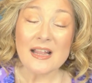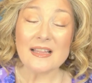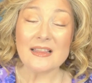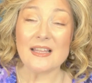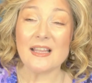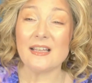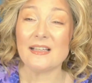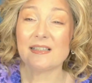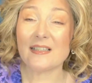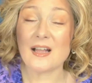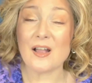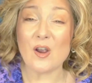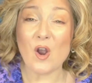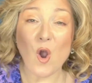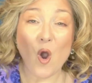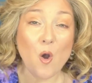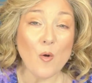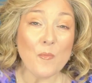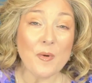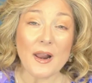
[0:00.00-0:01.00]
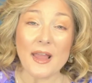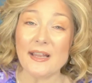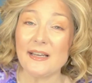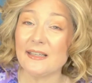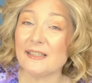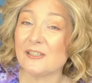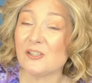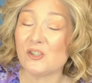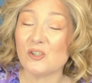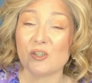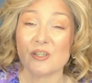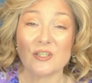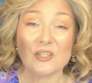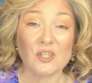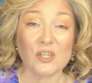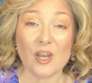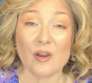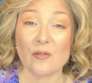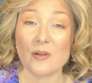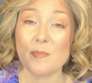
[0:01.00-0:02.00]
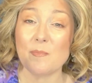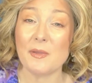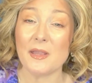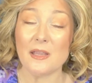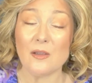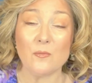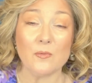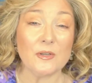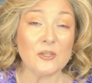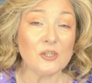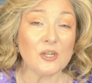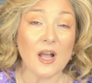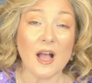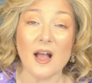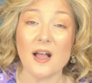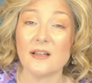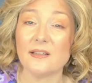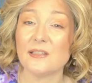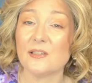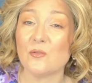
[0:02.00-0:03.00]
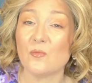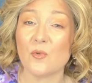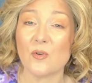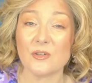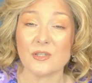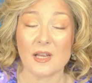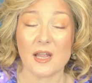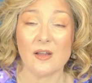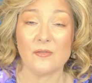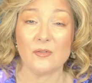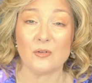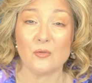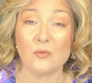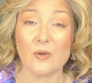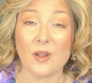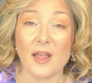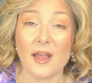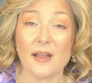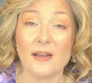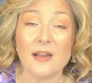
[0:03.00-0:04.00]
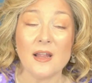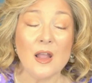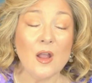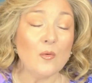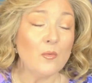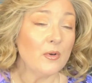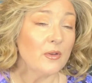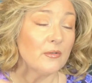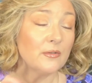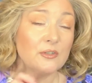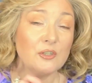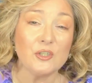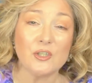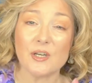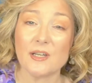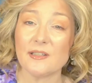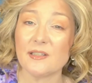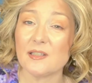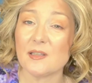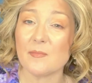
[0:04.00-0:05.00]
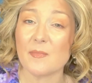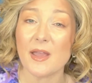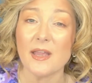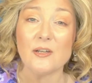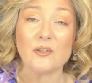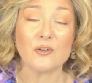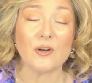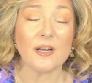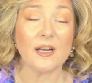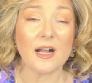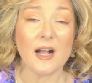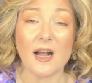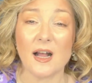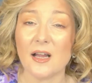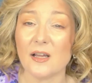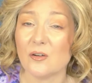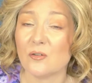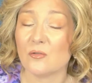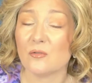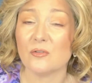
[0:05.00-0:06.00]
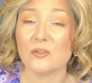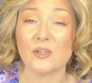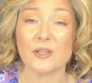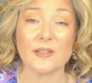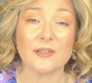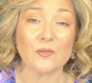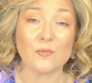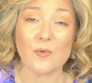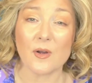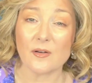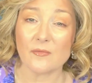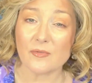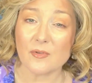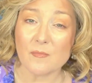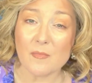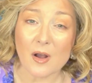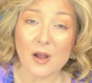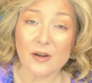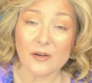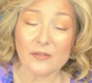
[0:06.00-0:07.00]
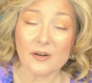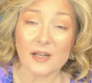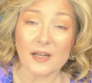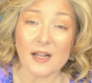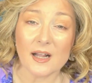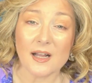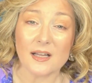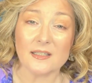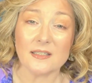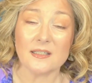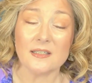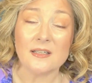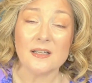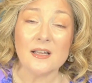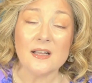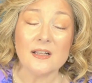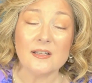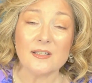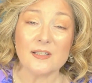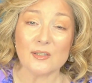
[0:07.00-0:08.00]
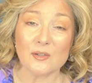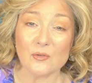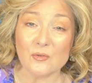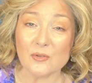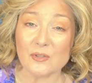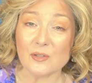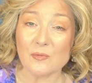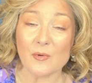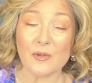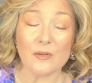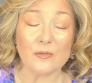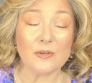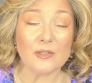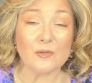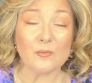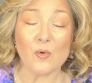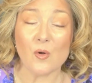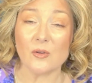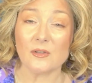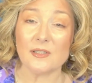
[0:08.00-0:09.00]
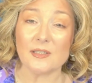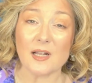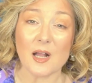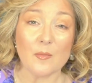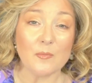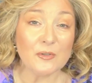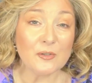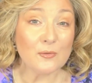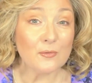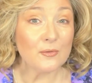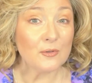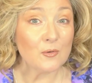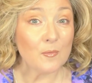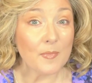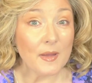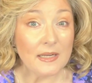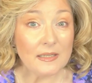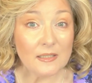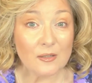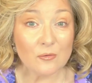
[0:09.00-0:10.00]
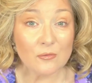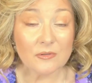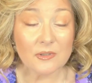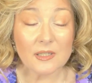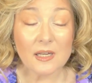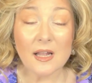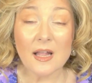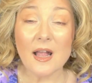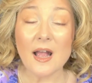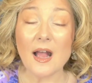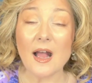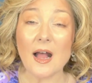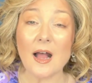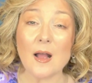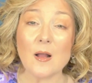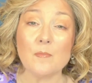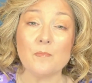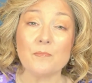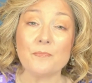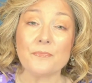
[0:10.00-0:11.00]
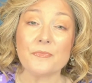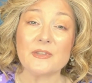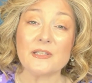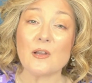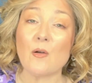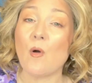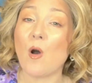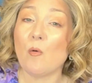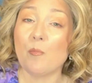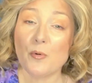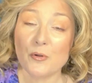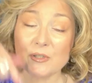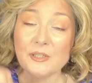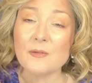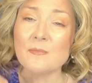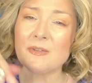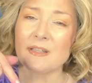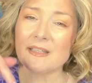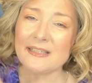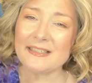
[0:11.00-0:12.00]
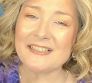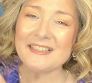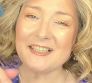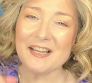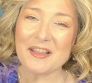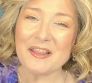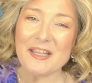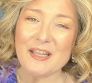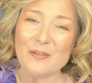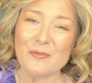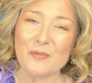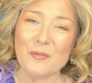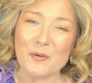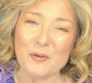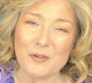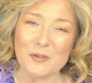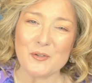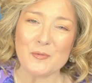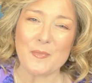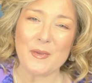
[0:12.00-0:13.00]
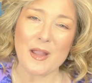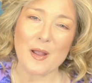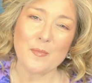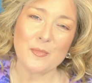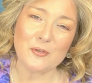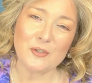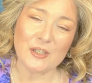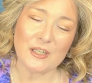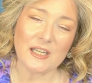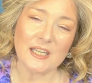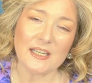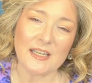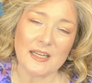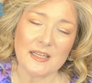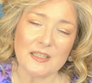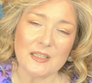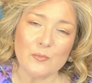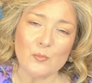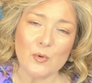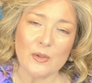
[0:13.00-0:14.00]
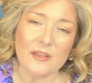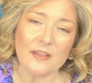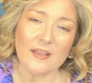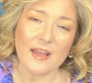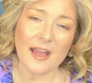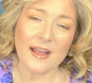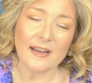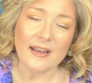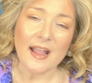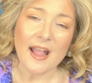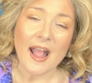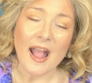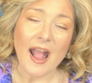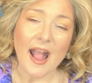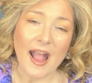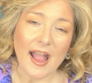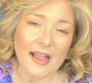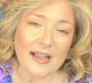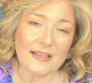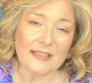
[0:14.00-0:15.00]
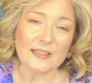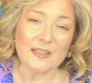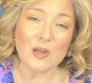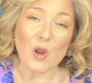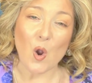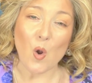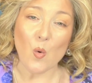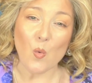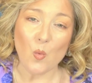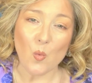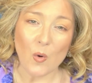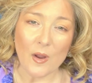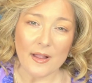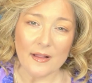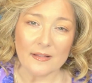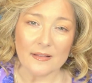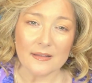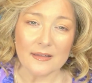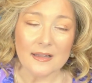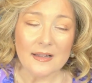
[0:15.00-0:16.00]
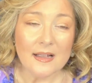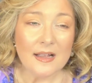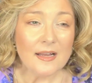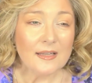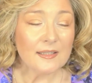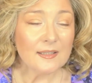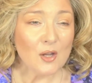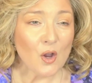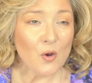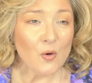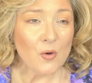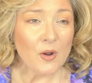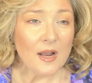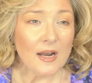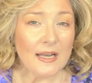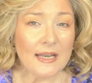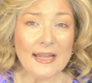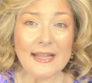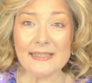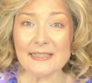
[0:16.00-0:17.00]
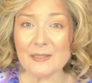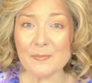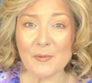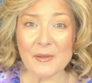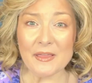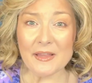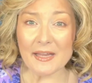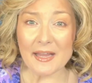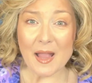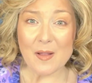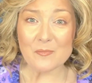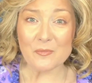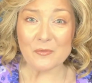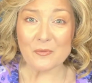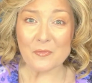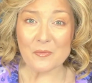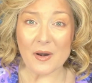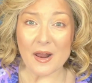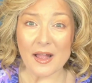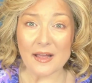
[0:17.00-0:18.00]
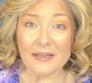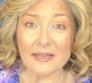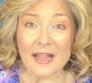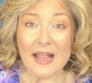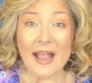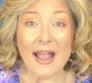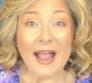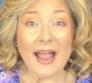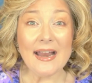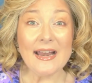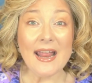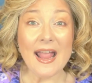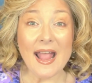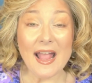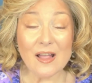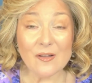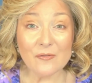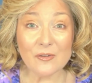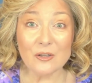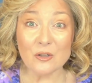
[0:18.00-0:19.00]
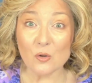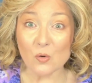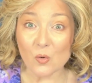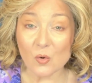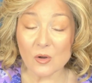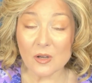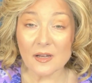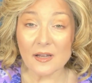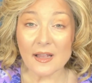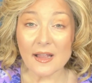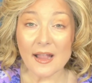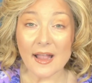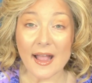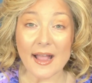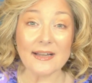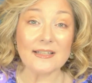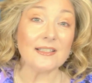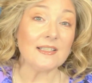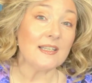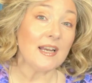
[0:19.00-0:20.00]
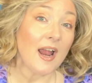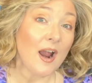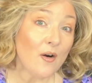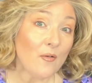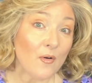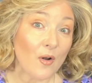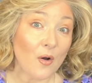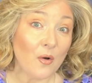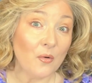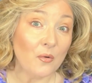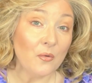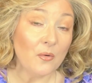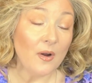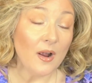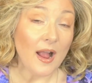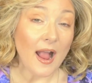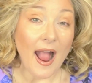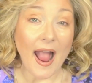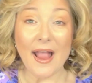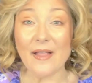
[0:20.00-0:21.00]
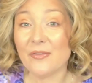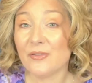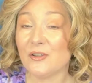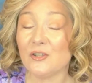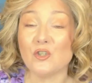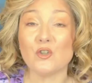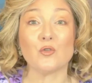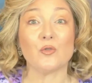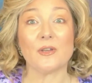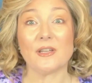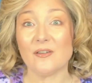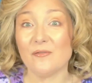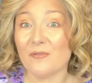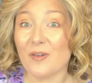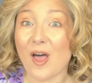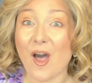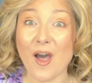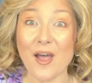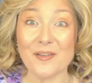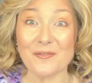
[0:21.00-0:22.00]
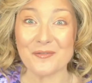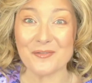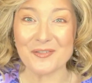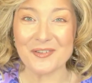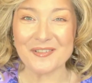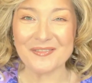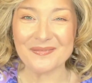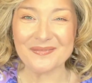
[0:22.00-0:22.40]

There's a whole playlist. You can cherry pick which cards you want to have a look at, whether it's just the major arcana or just one of the minor arcana suits, whether it's wands, cups, swords or pentacles. Um, so I'll put some links down there for you to be able to connect in with that as well. So let's spin the camera around and have a look at tarot and the Tree of Life.